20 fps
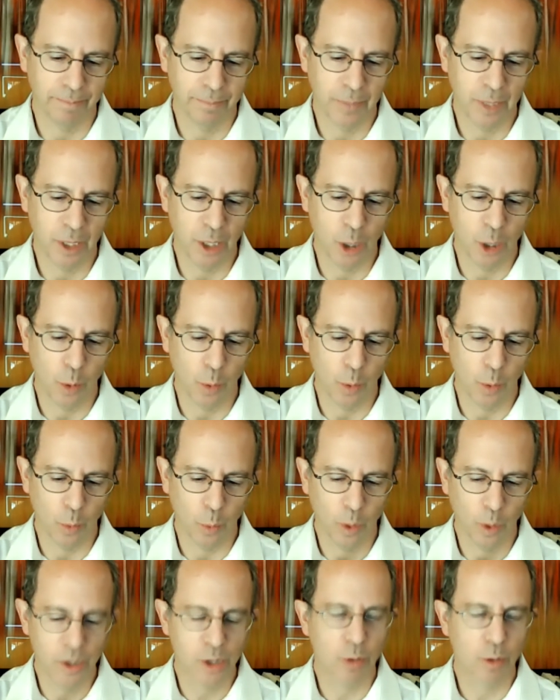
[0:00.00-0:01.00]

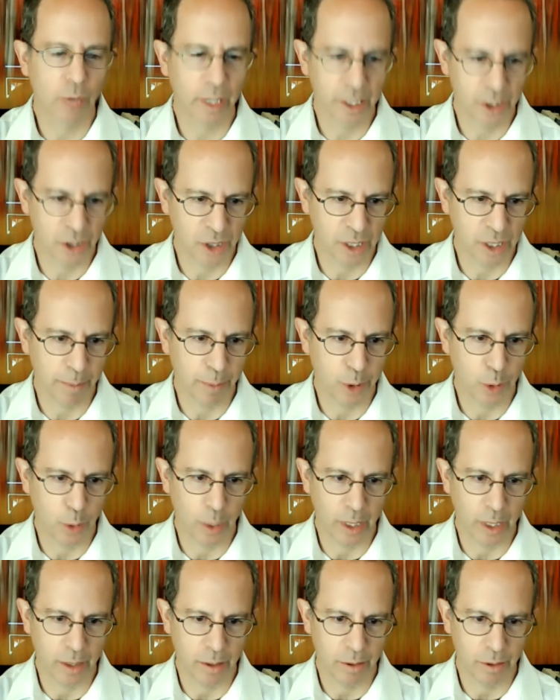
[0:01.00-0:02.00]
Pulmonary disease, you can point
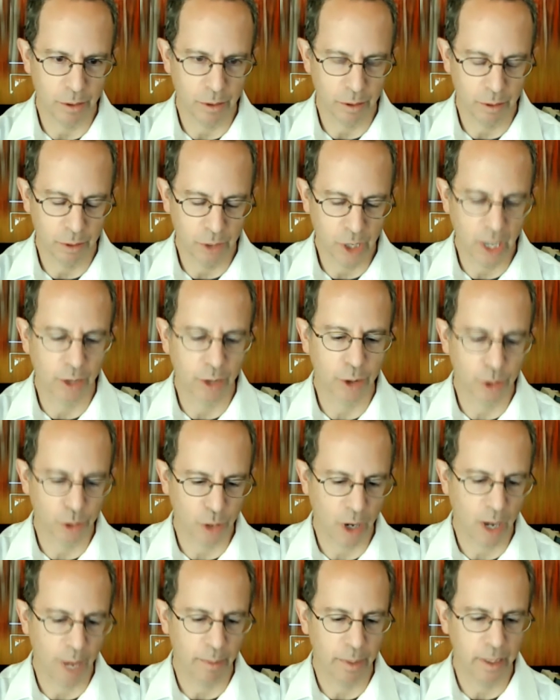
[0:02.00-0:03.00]
to it. Dementia is
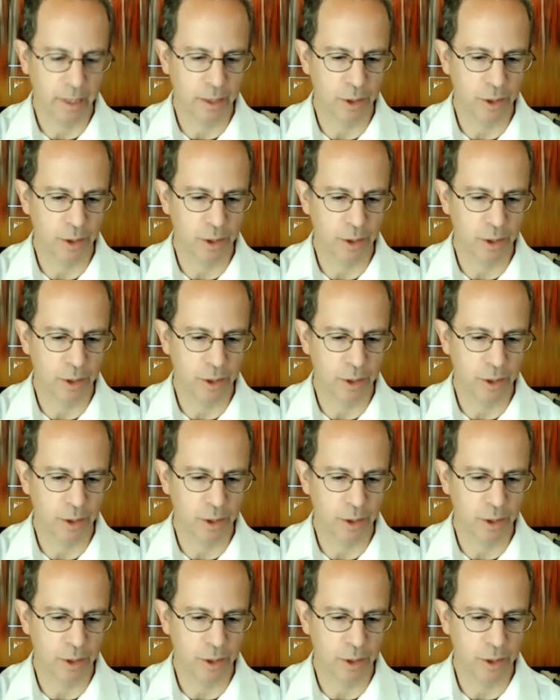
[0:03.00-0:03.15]
like,